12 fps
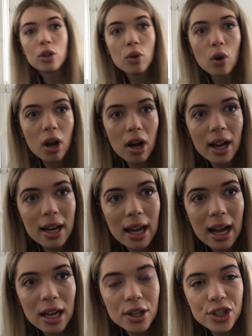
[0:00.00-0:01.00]
your
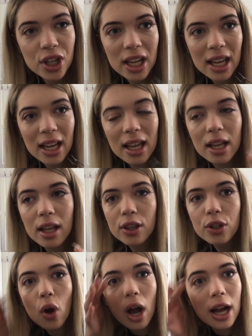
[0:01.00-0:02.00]
eyelash,
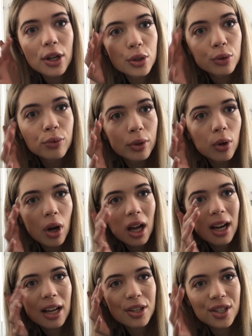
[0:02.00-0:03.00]
your actual real
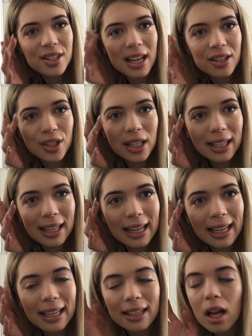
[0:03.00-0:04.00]
eyelash is actually
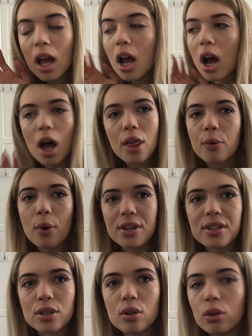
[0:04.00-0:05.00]
clean, otherwise
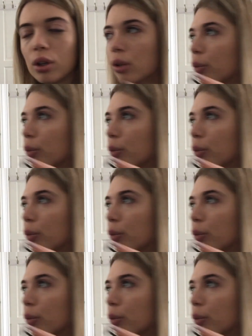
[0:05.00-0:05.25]
it's not gonna